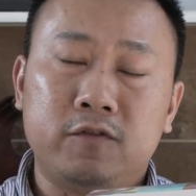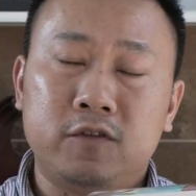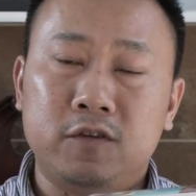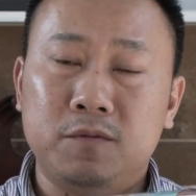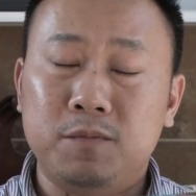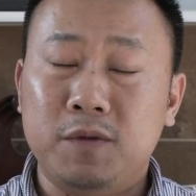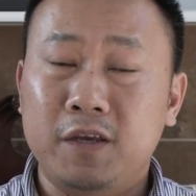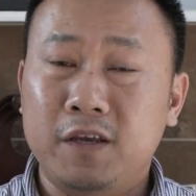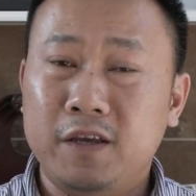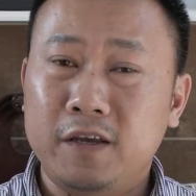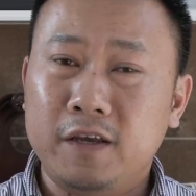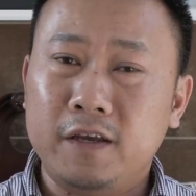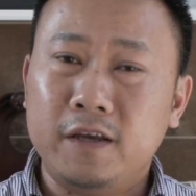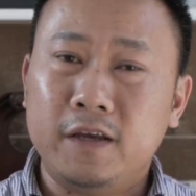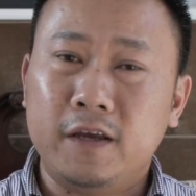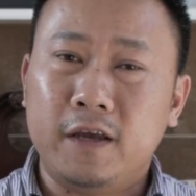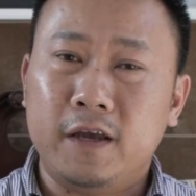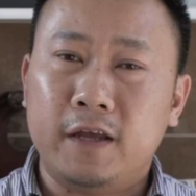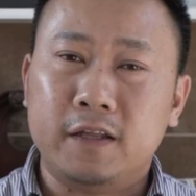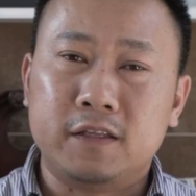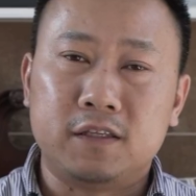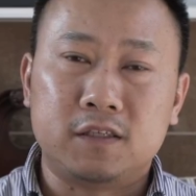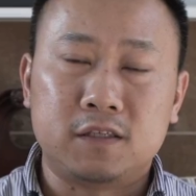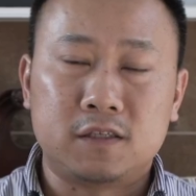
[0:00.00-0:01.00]
To me,
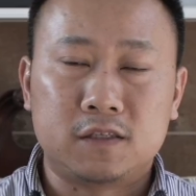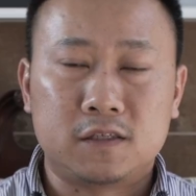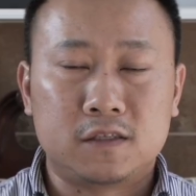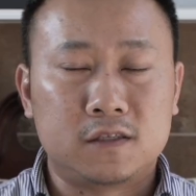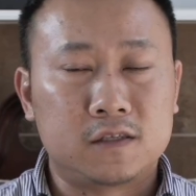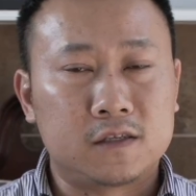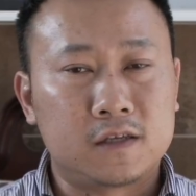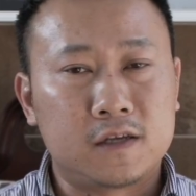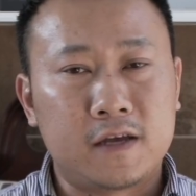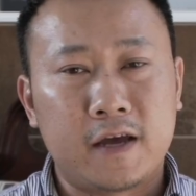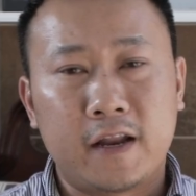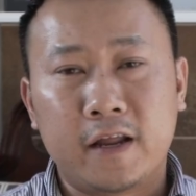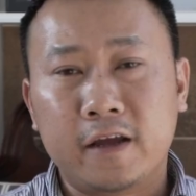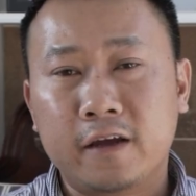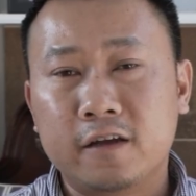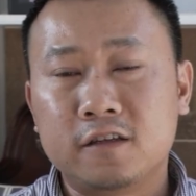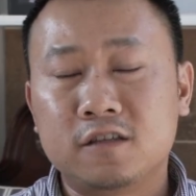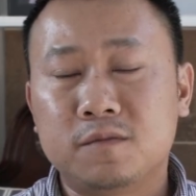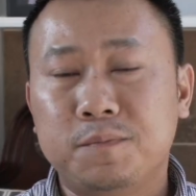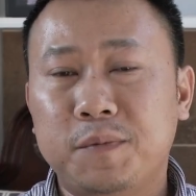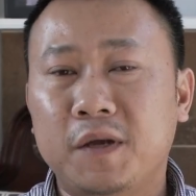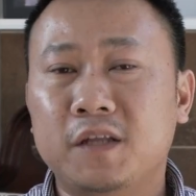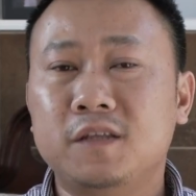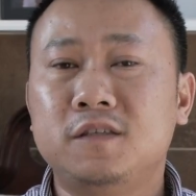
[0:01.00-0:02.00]
it's kind of
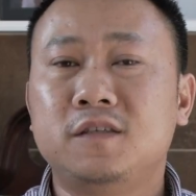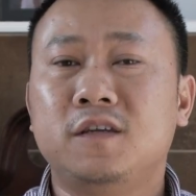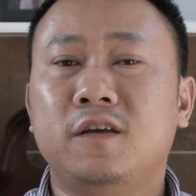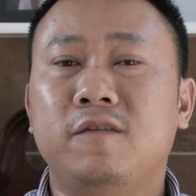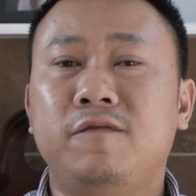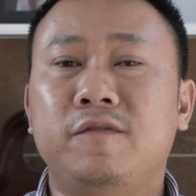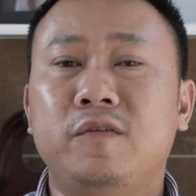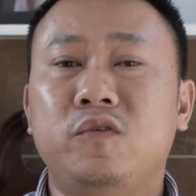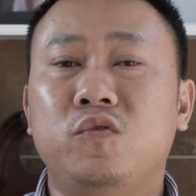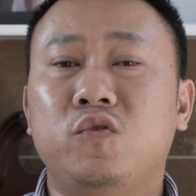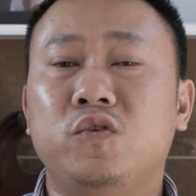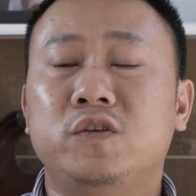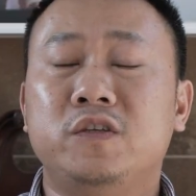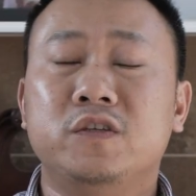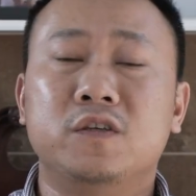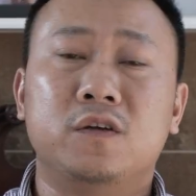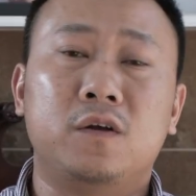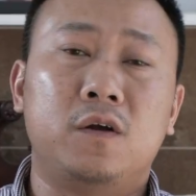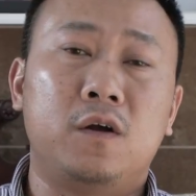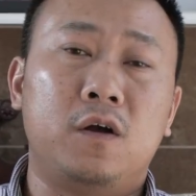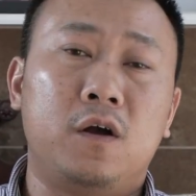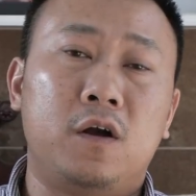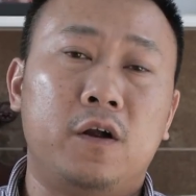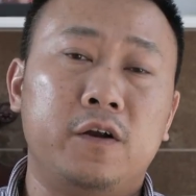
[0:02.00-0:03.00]
expensive if
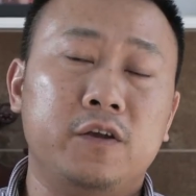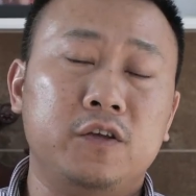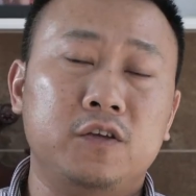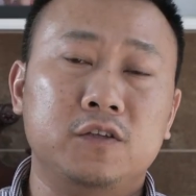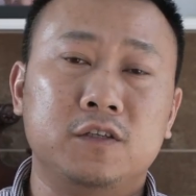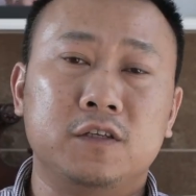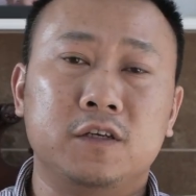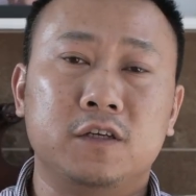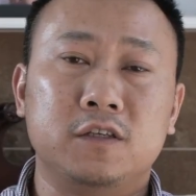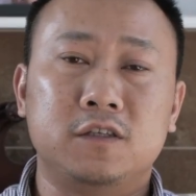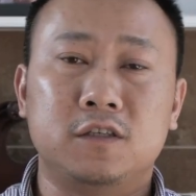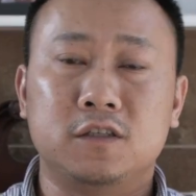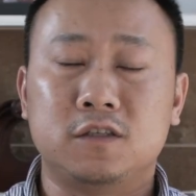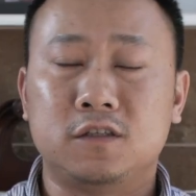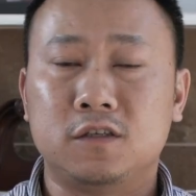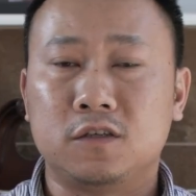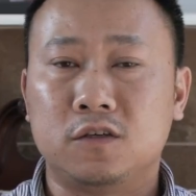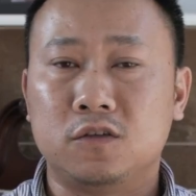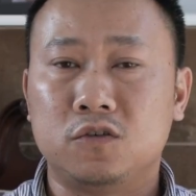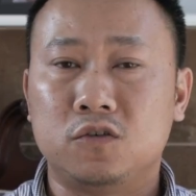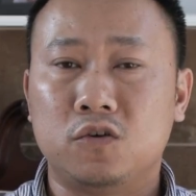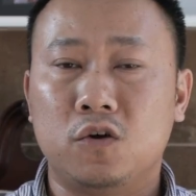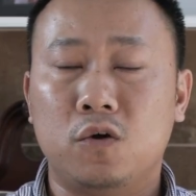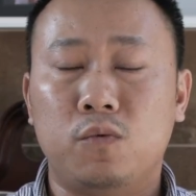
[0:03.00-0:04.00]
you are using it just
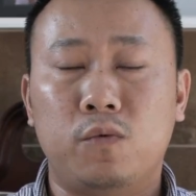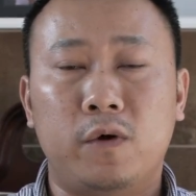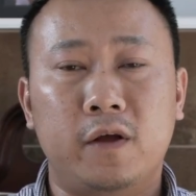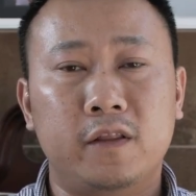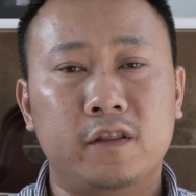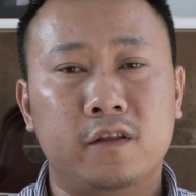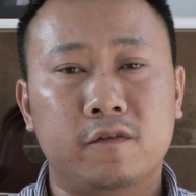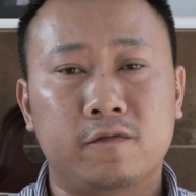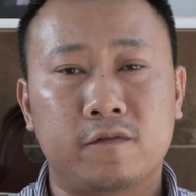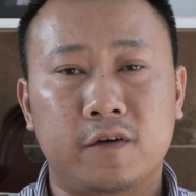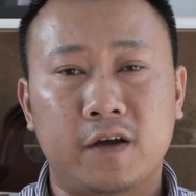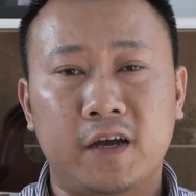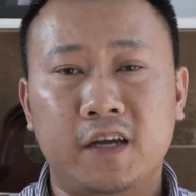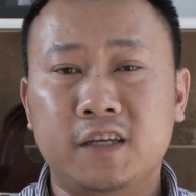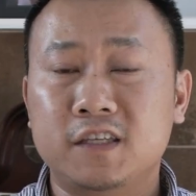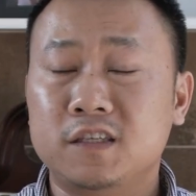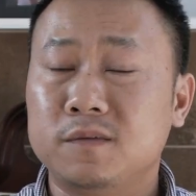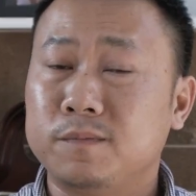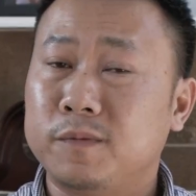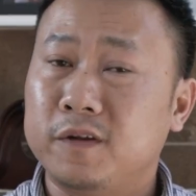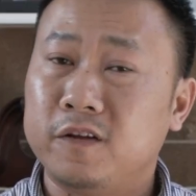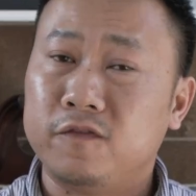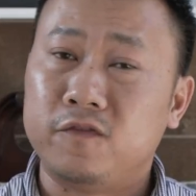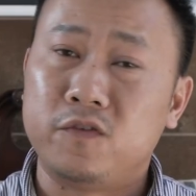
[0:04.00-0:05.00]
to control one
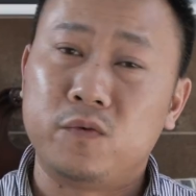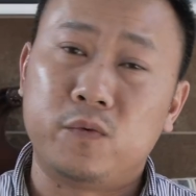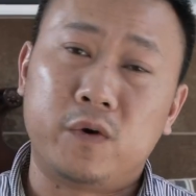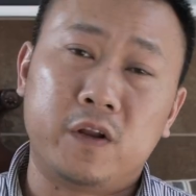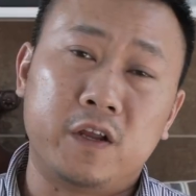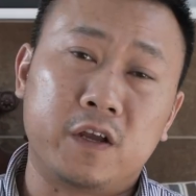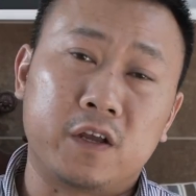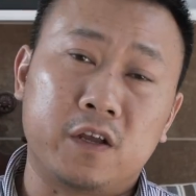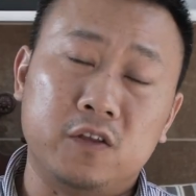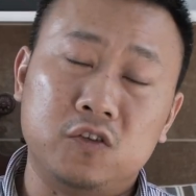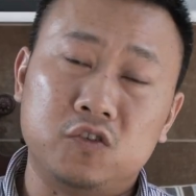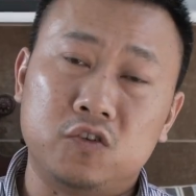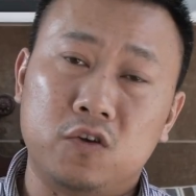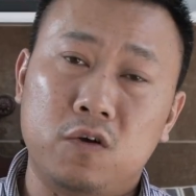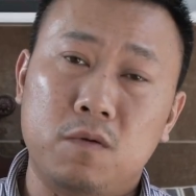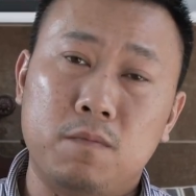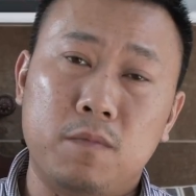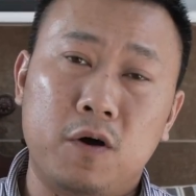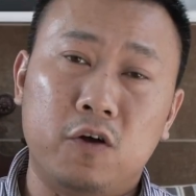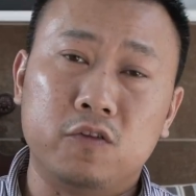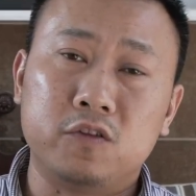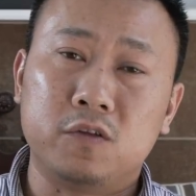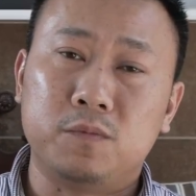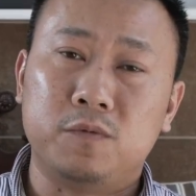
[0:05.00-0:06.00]
device, but if you want to control
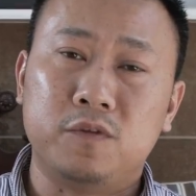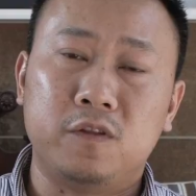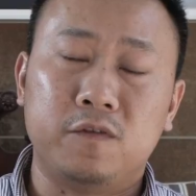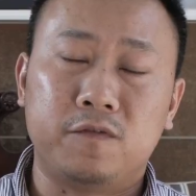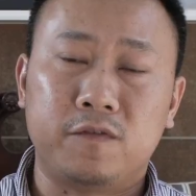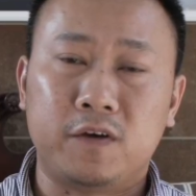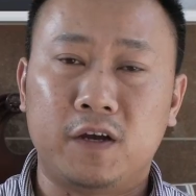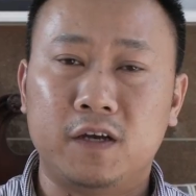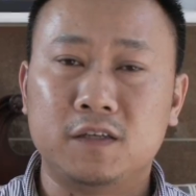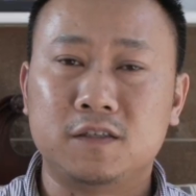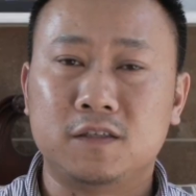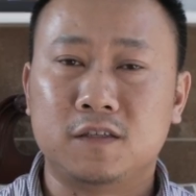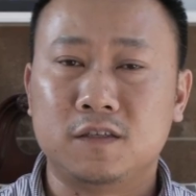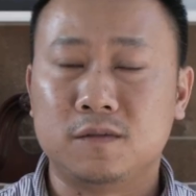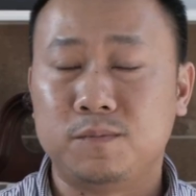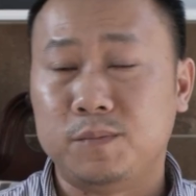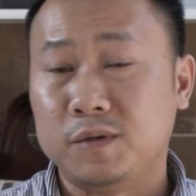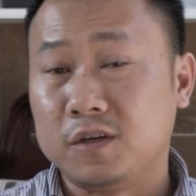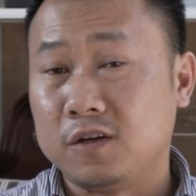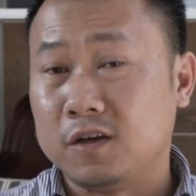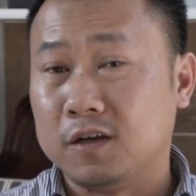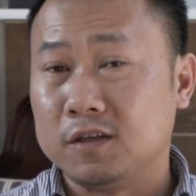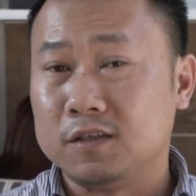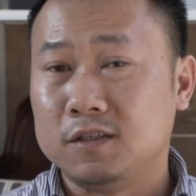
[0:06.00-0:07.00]
multiple devices,
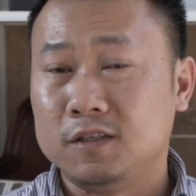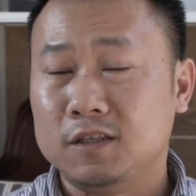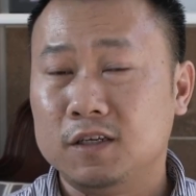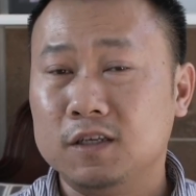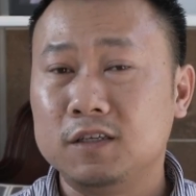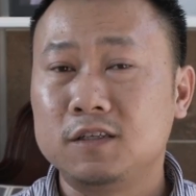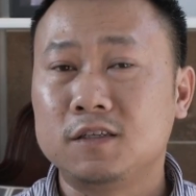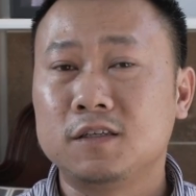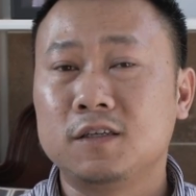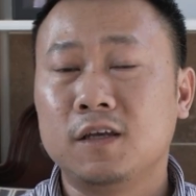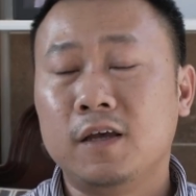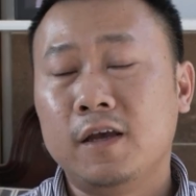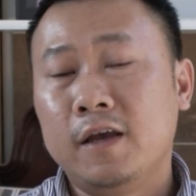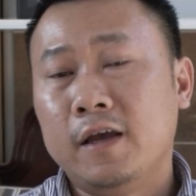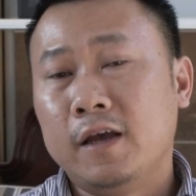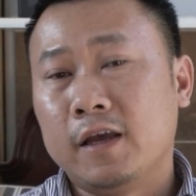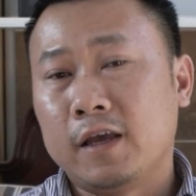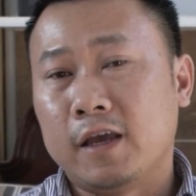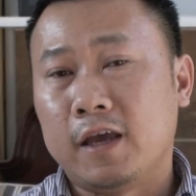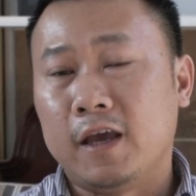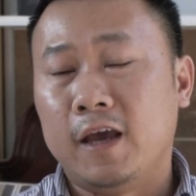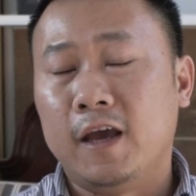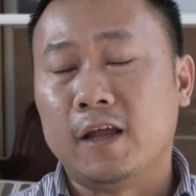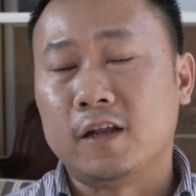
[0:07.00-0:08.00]
because this
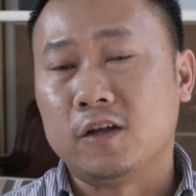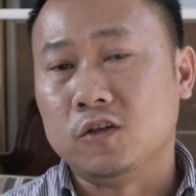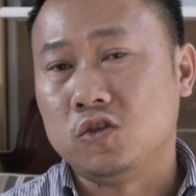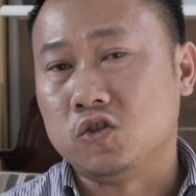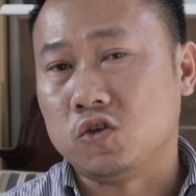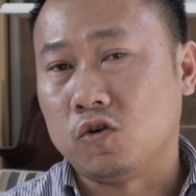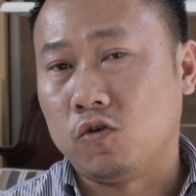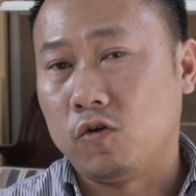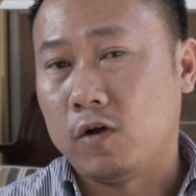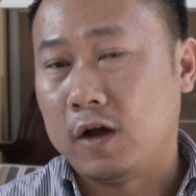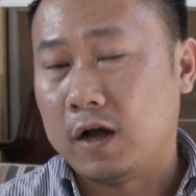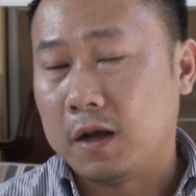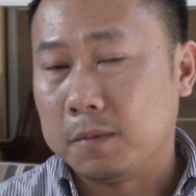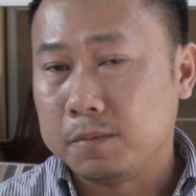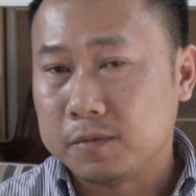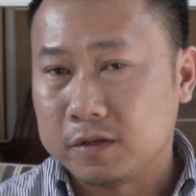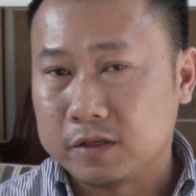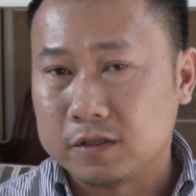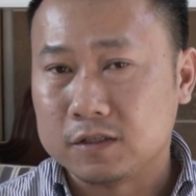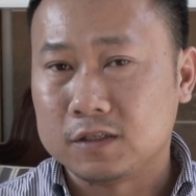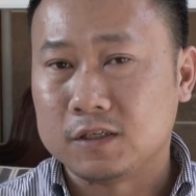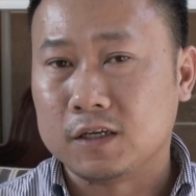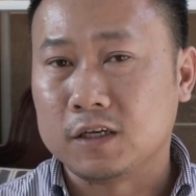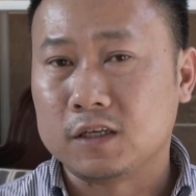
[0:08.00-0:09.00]
can control up
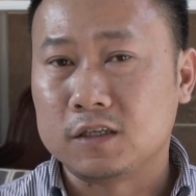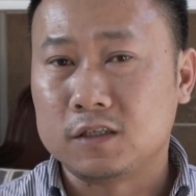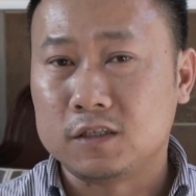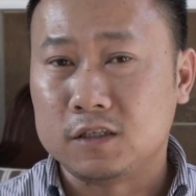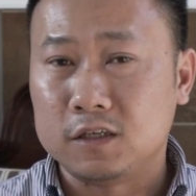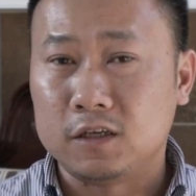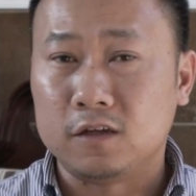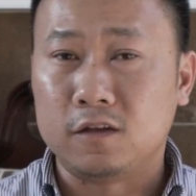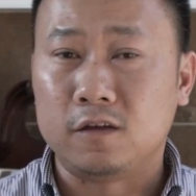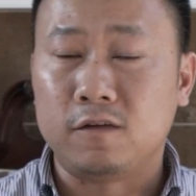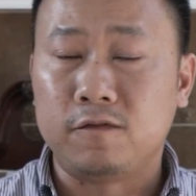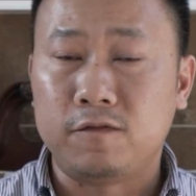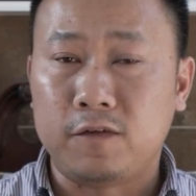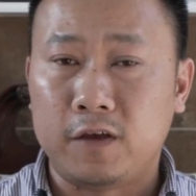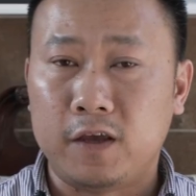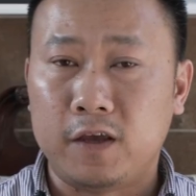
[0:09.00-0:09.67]
to 6 ceiling